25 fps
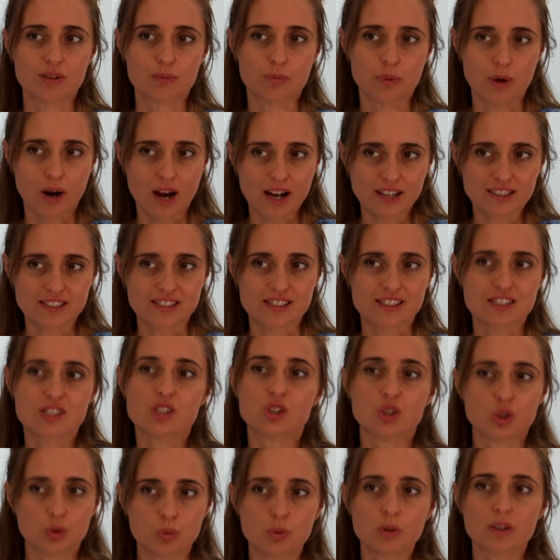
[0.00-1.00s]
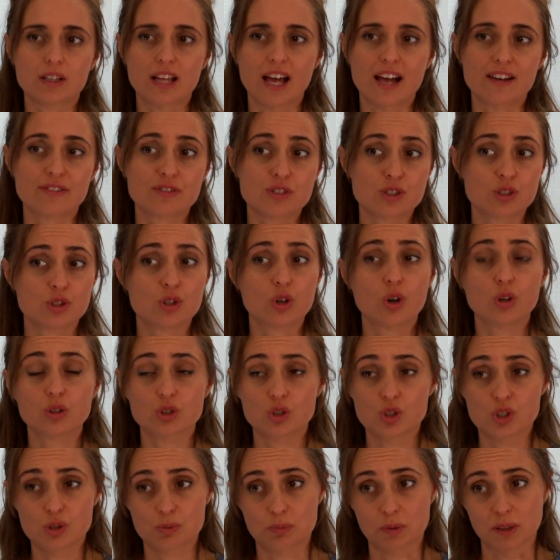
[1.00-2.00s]
in practice, you will have to not
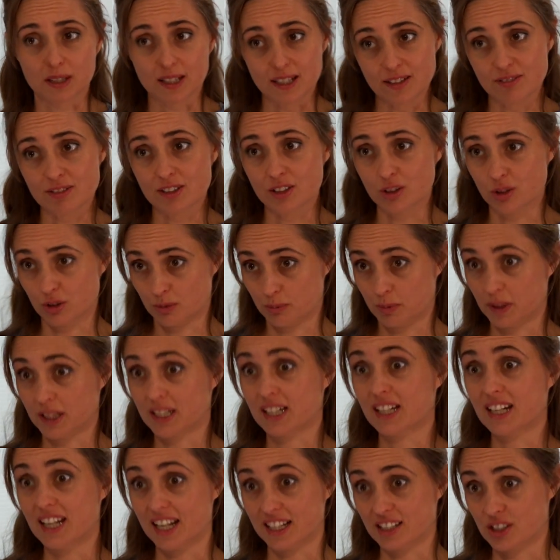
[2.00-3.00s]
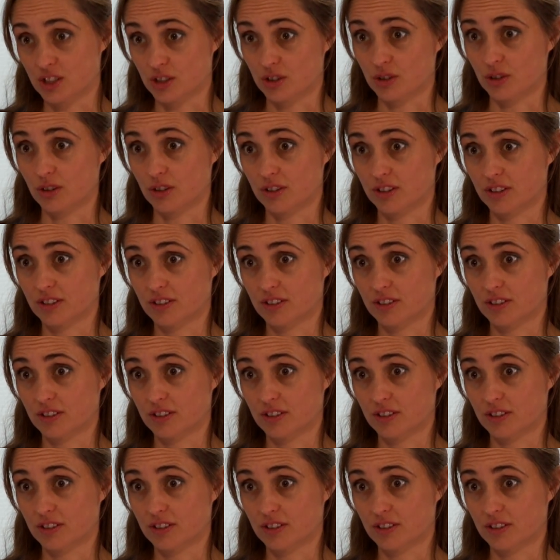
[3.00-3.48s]
just believe in God, but connect to God.